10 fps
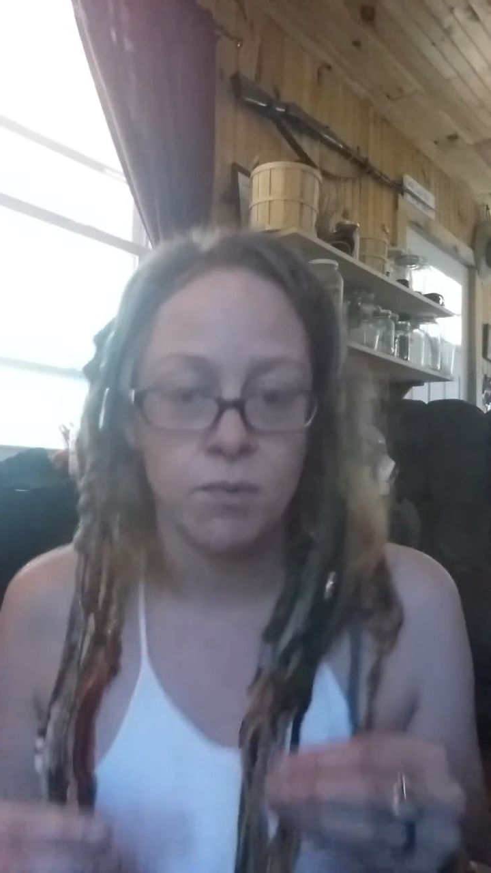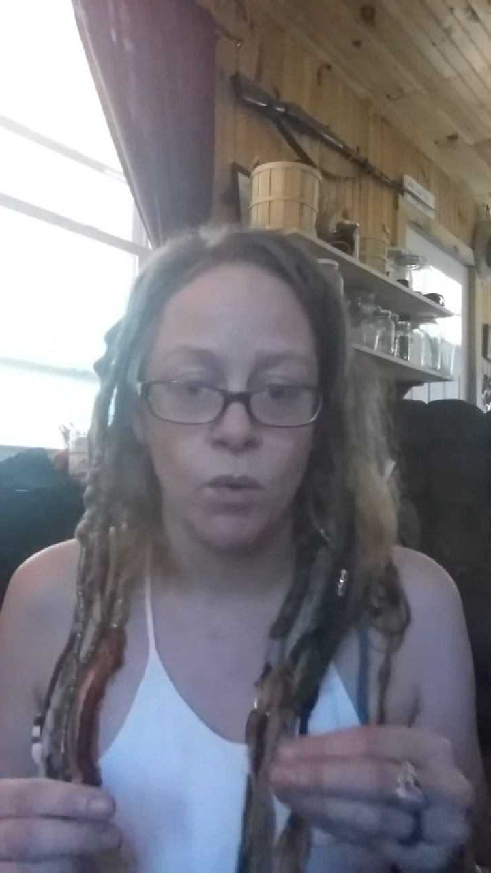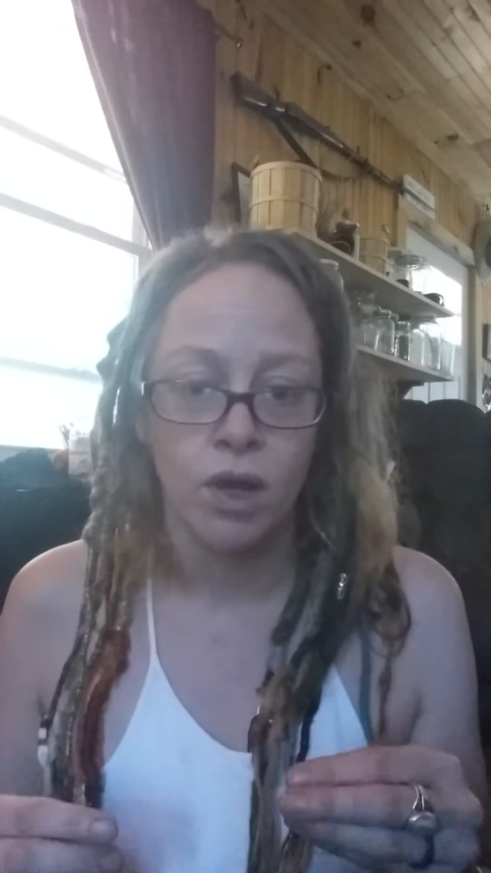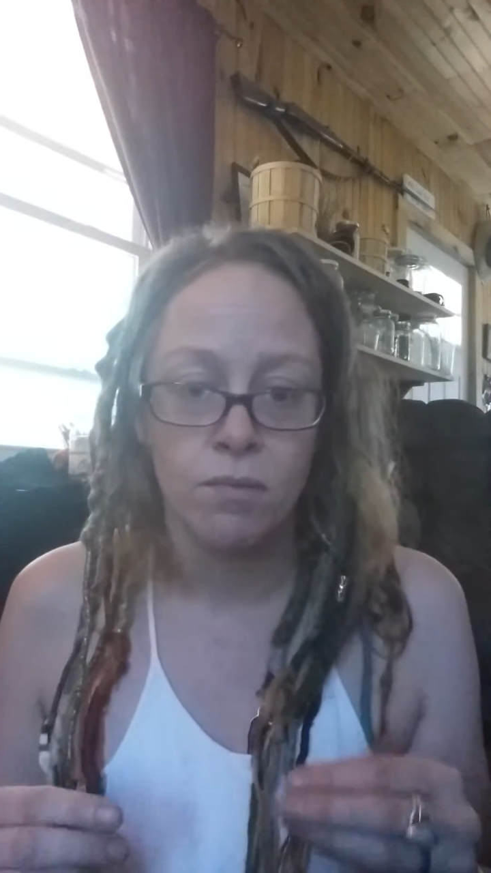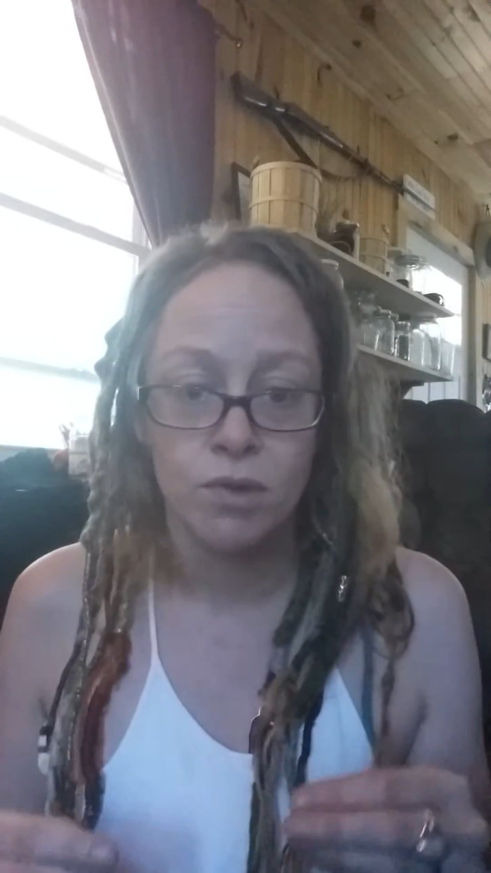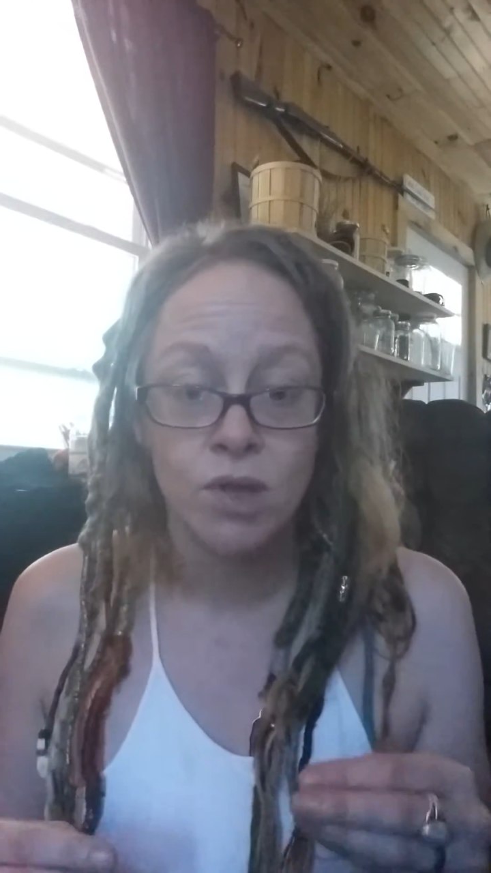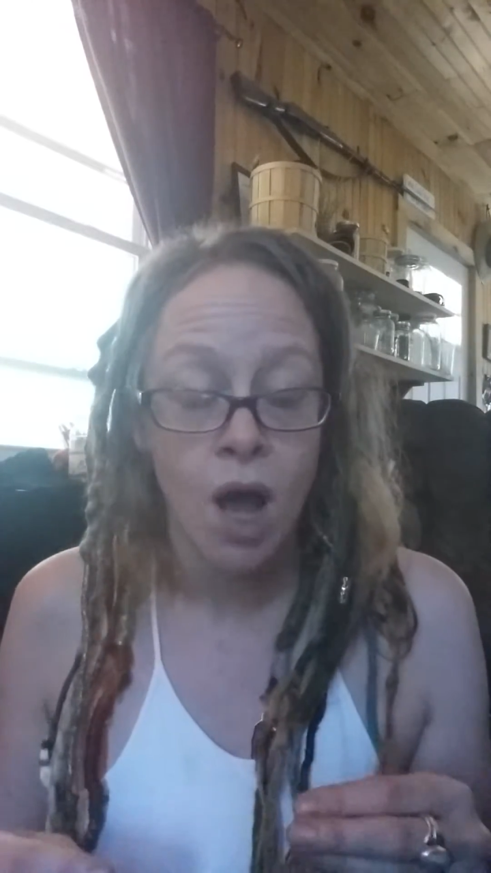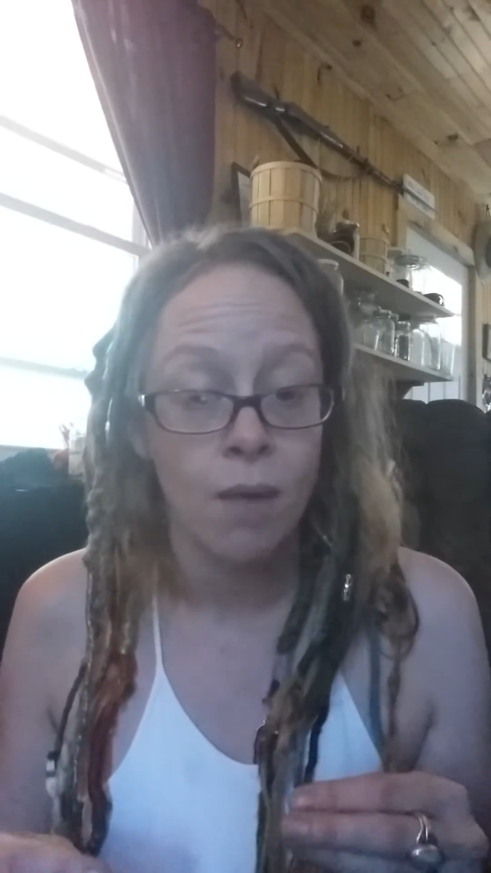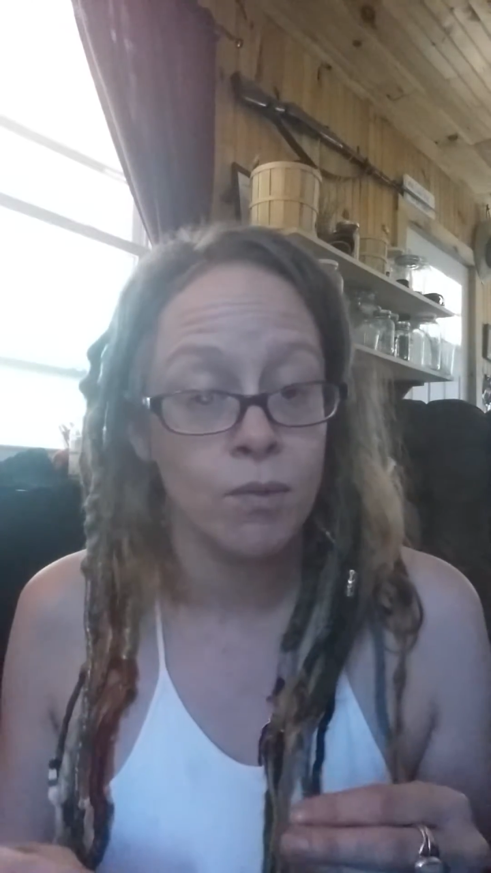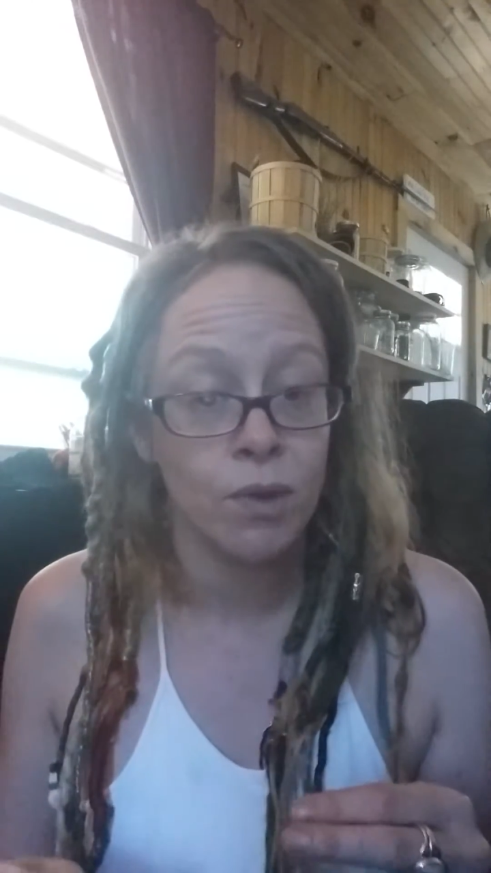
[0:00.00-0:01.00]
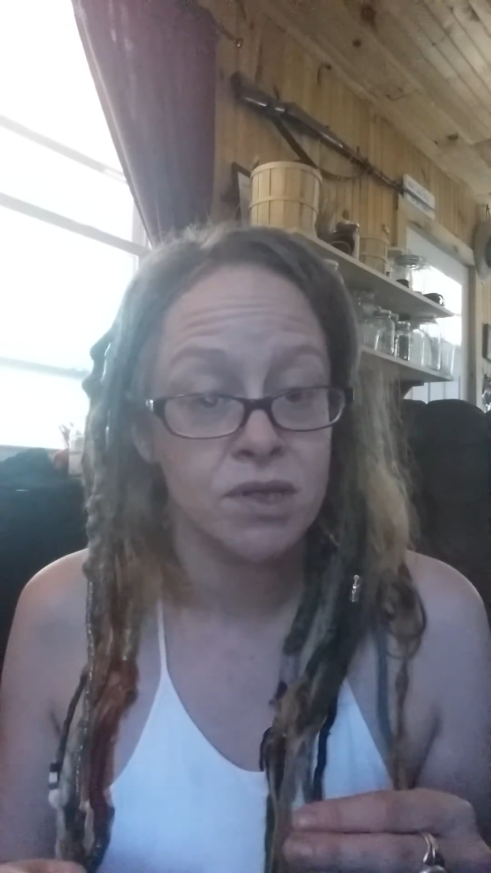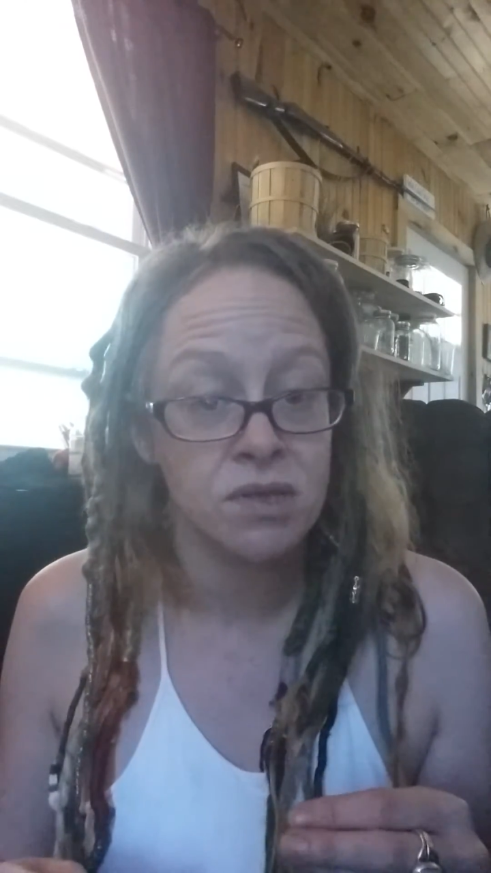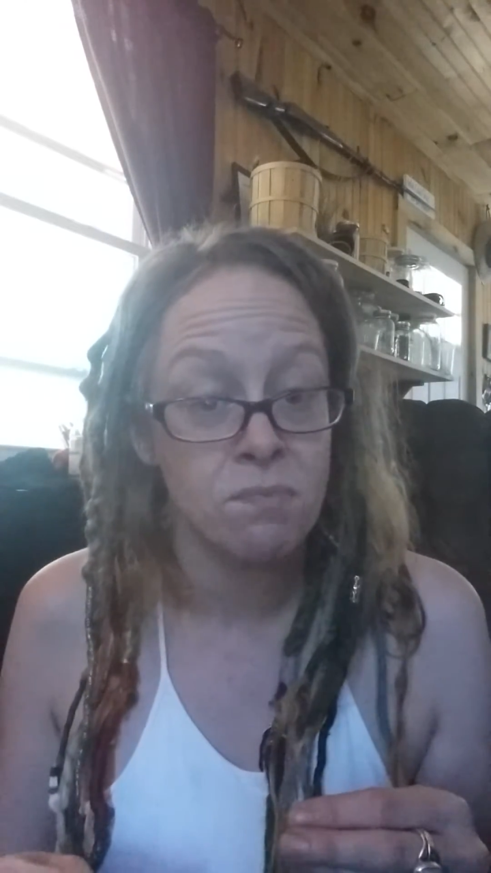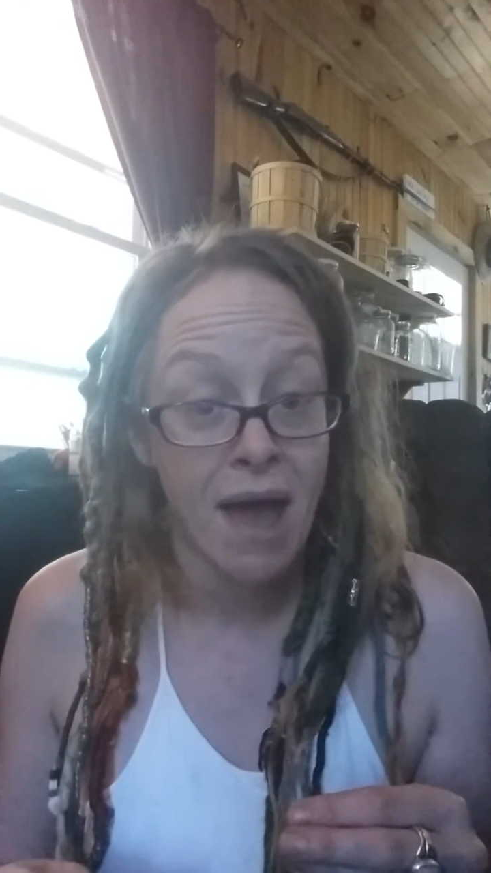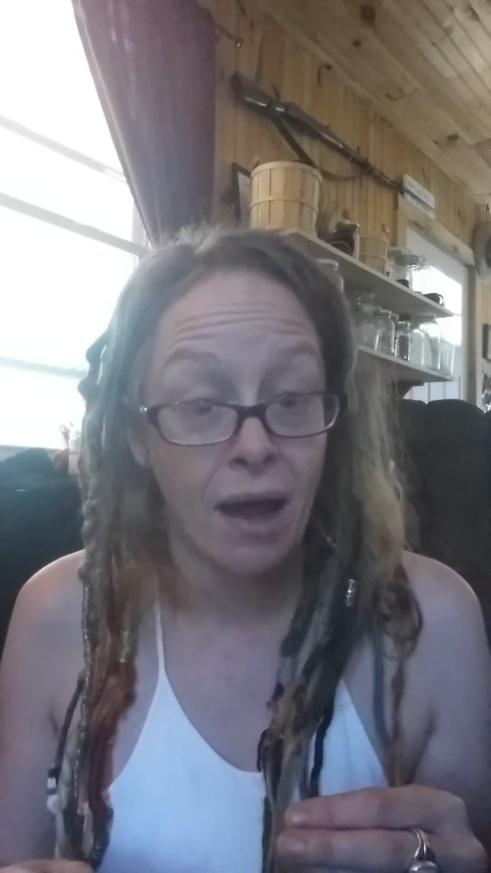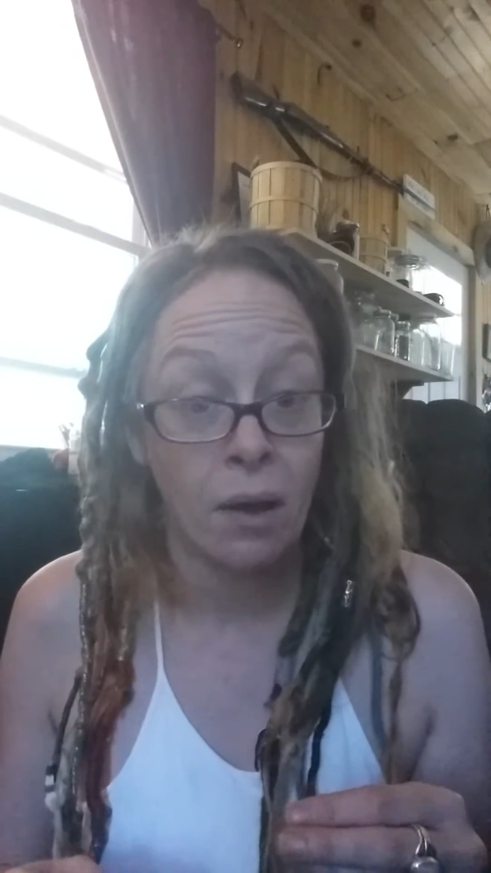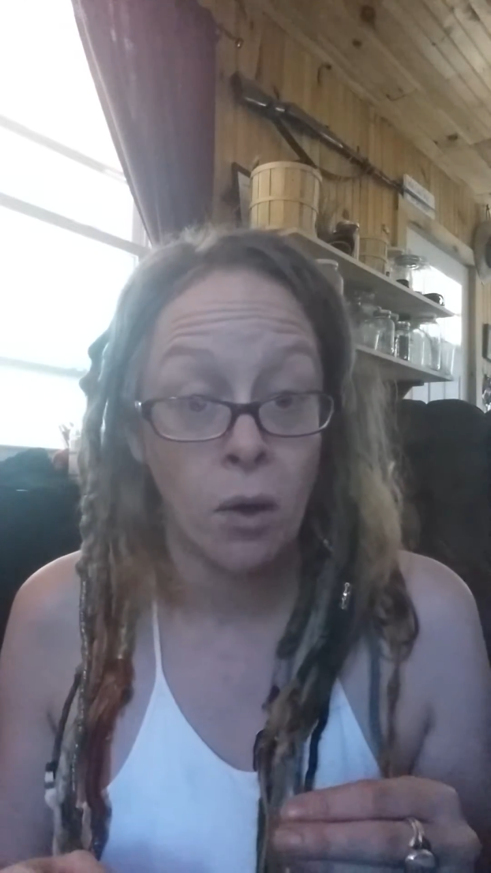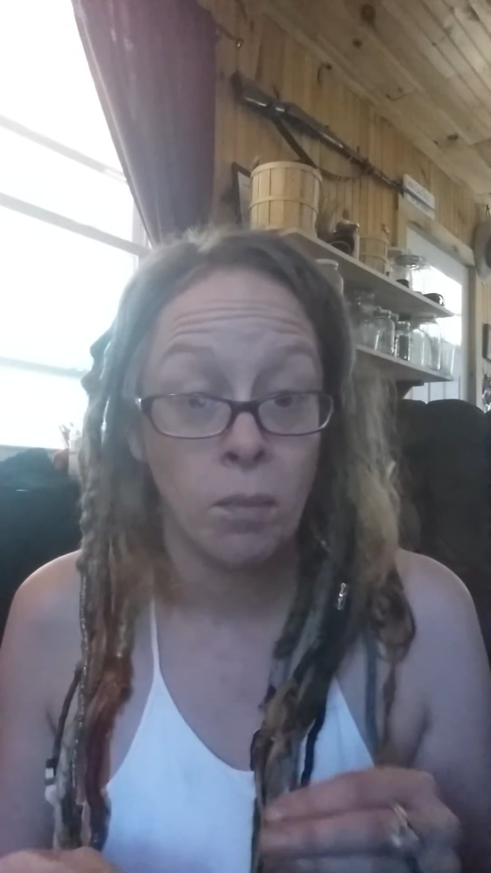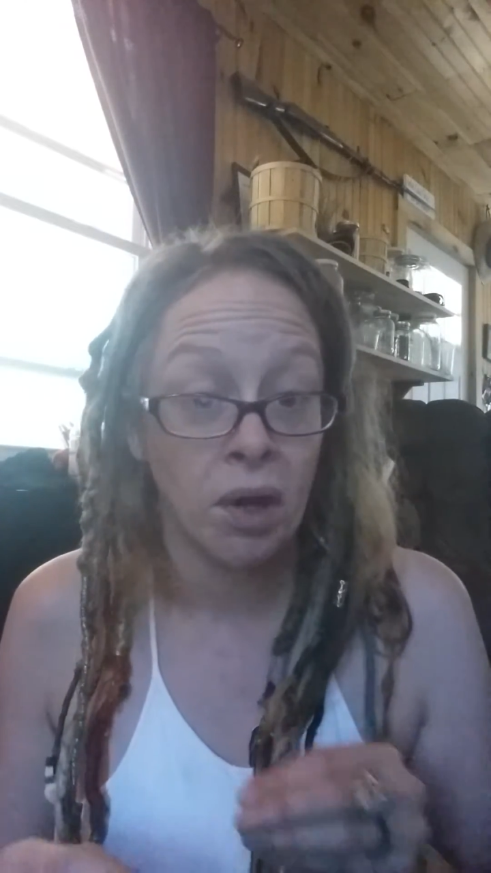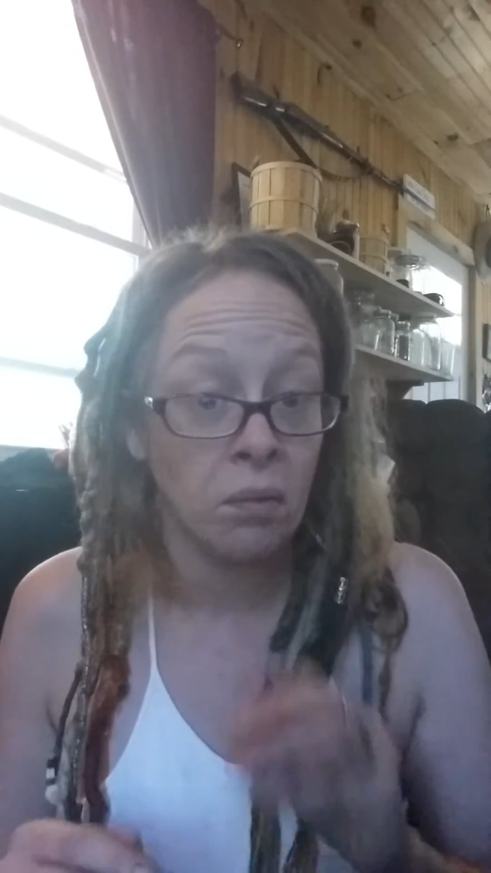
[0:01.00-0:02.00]
but one of the most common ones is back
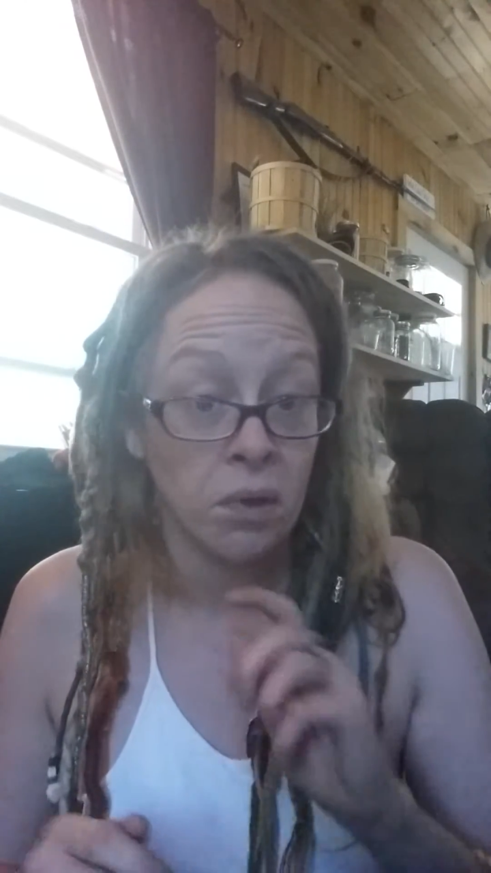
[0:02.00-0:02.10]
combing,